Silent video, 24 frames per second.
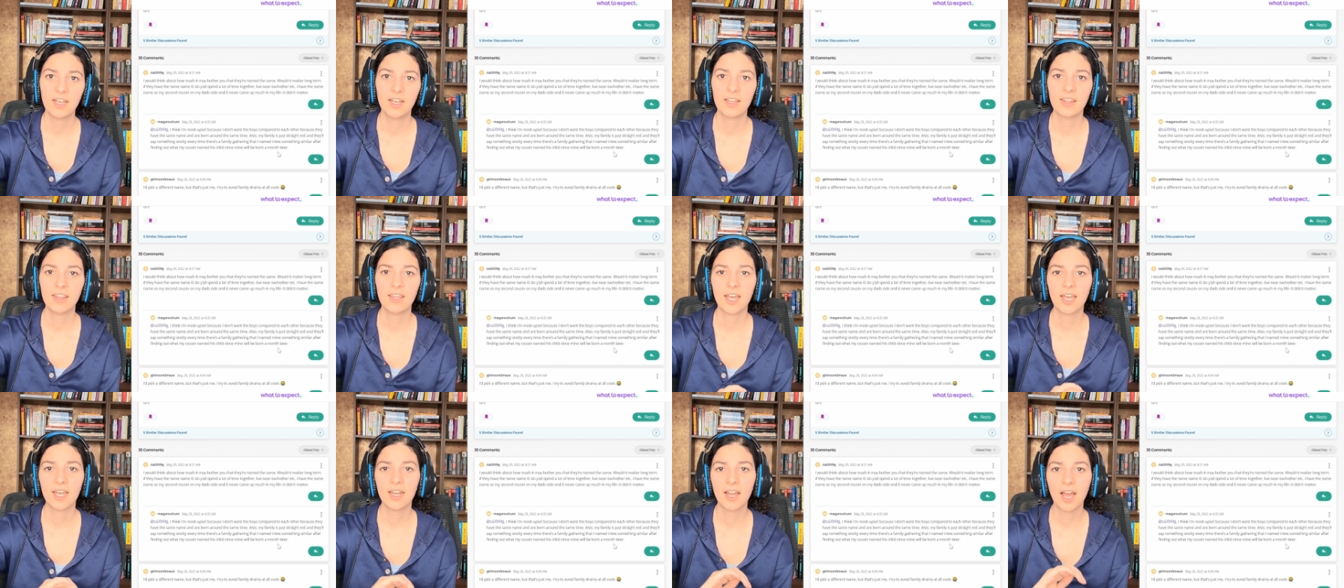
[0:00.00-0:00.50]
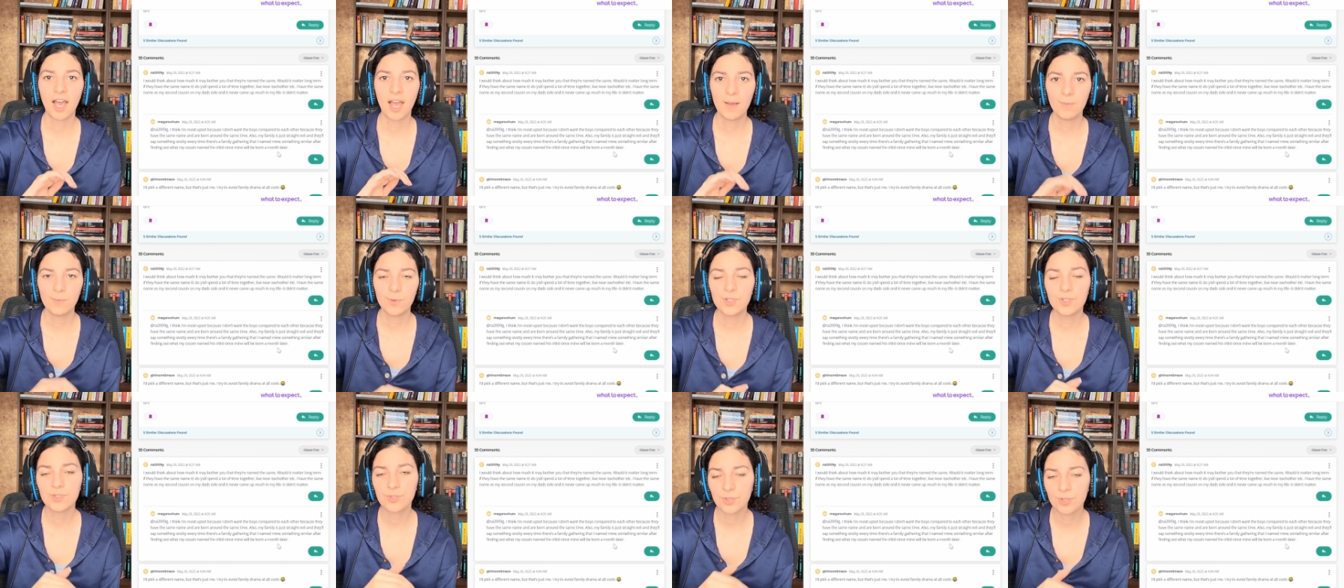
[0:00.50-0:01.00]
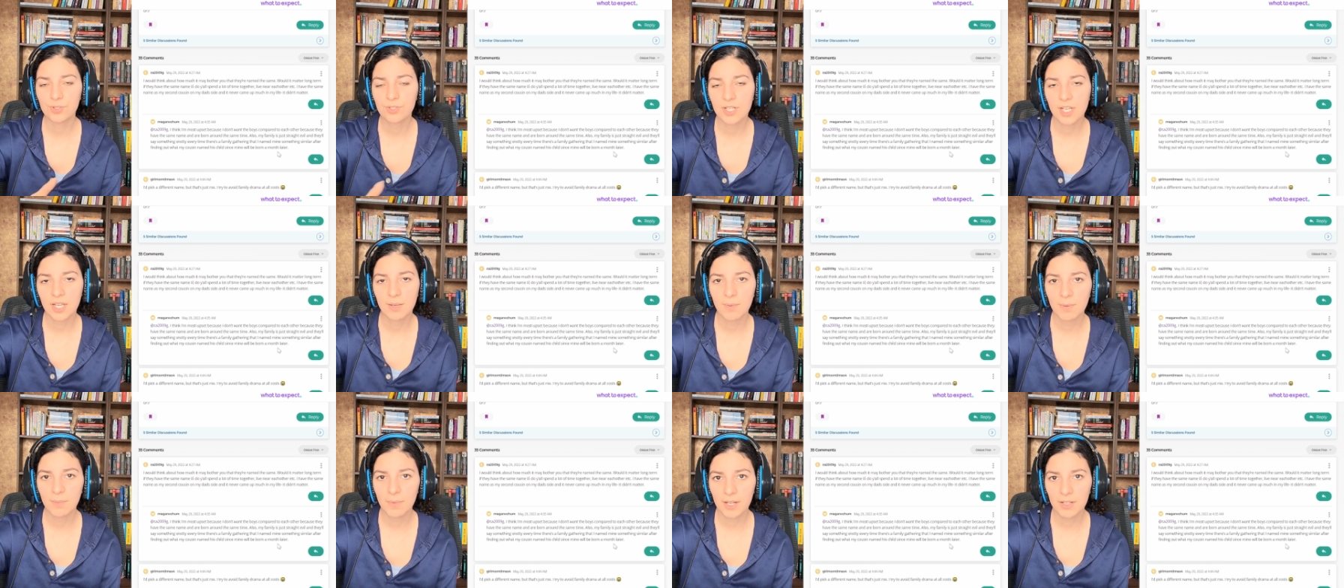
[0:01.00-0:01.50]
then I would talk to
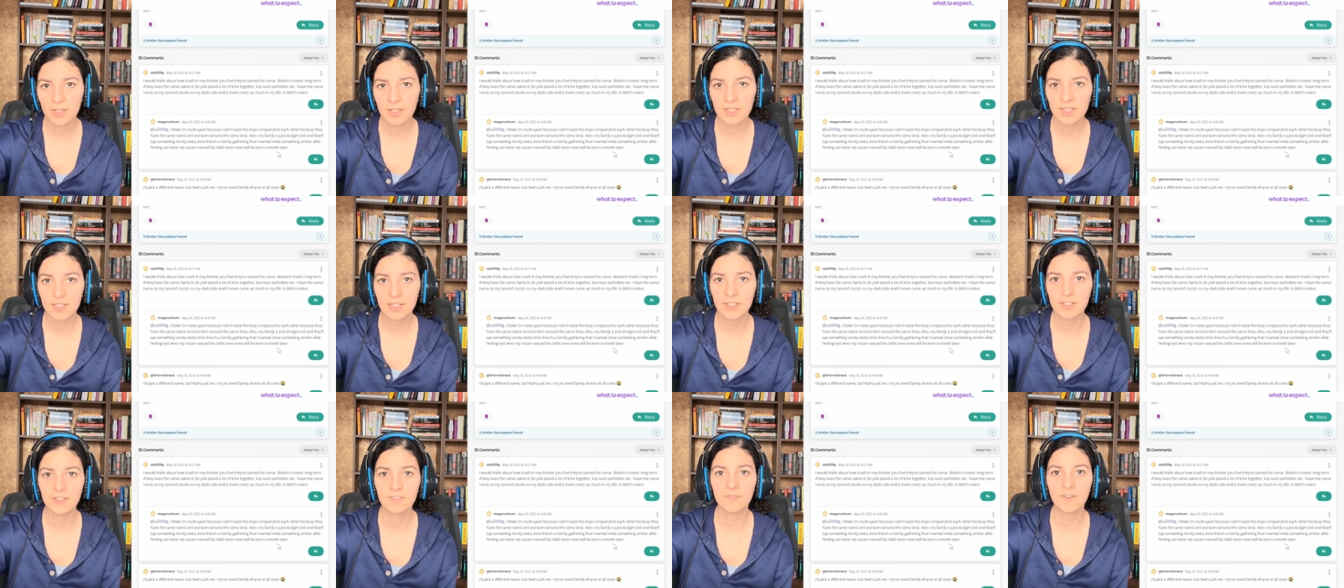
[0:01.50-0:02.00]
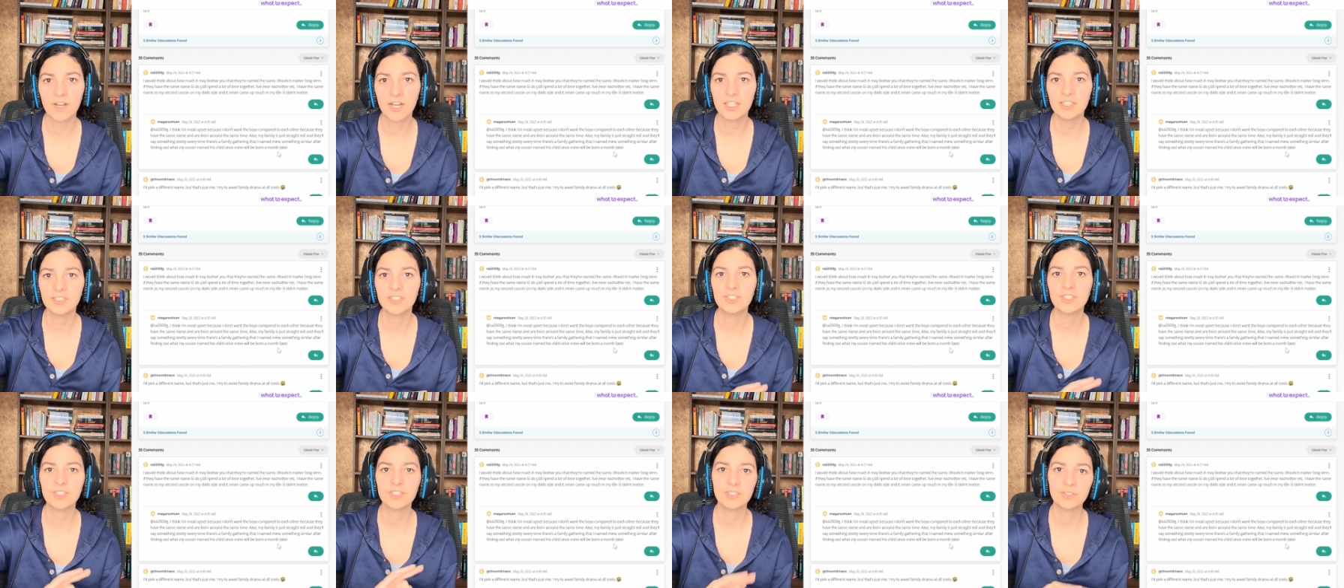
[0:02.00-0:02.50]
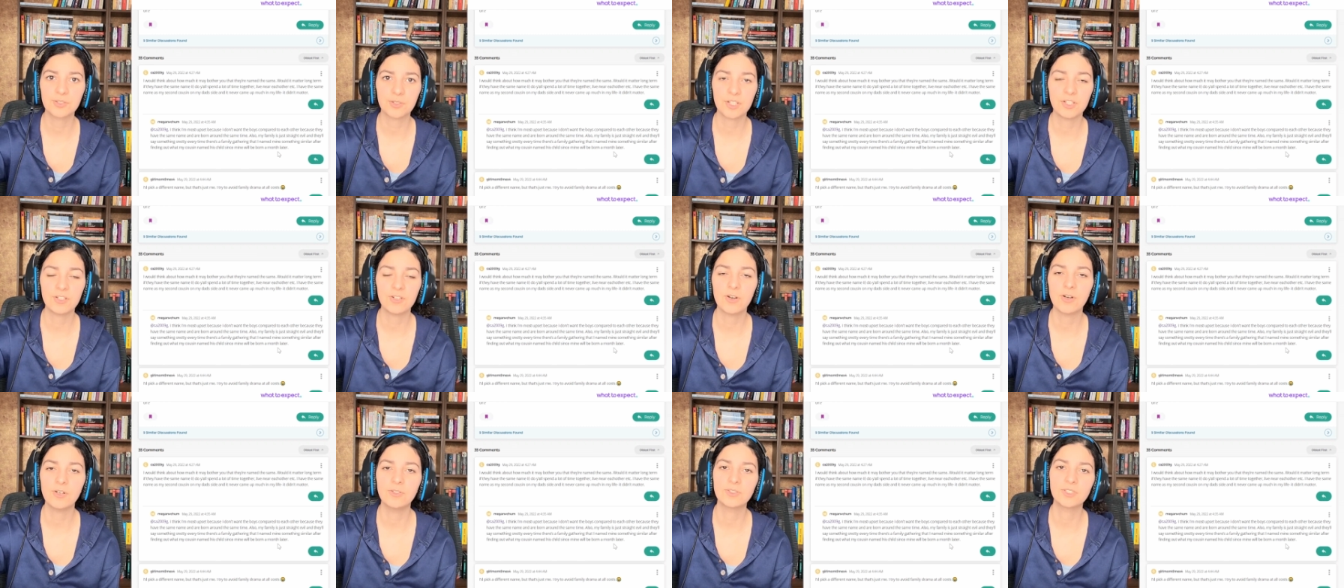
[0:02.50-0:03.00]
him about it in advance just so he
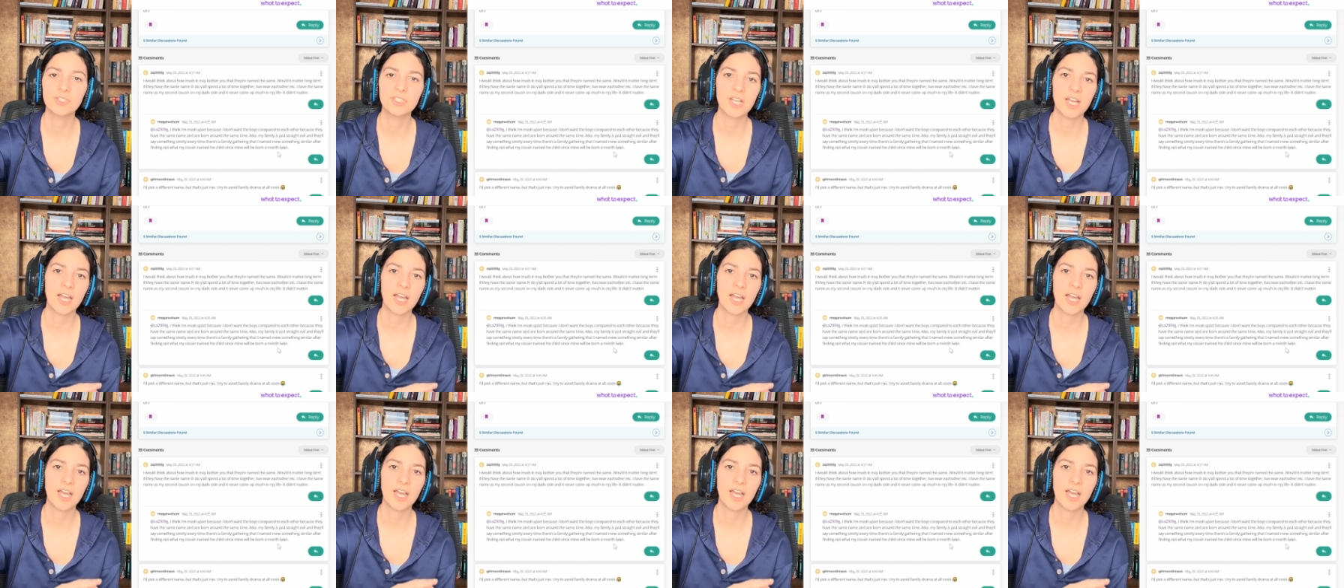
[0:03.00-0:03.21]
knows,